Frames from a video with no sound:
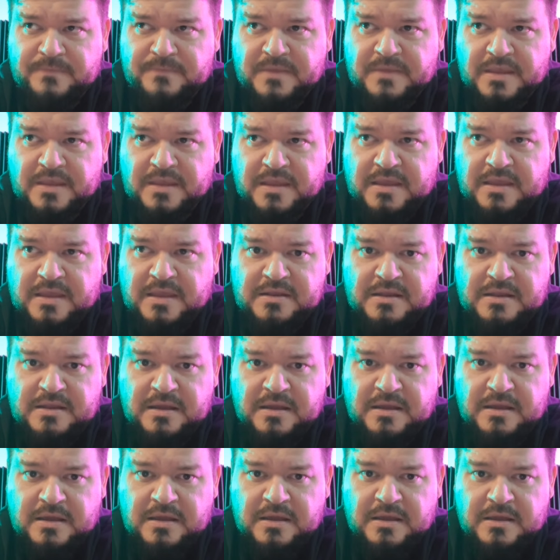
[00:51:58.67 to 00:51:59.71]
and
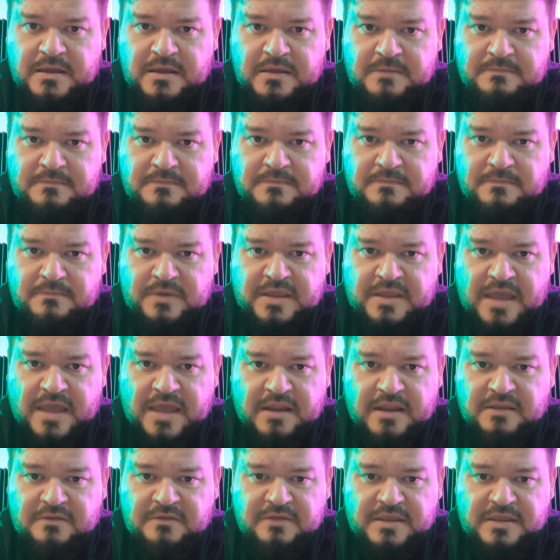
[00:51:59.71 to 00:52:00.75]
we
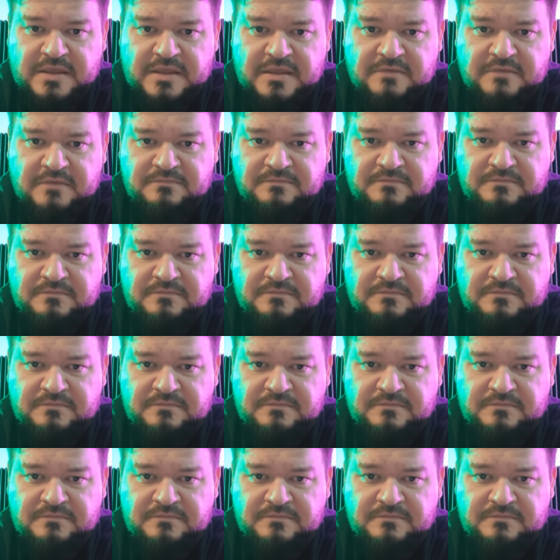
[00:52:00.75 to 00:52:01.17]
got in. He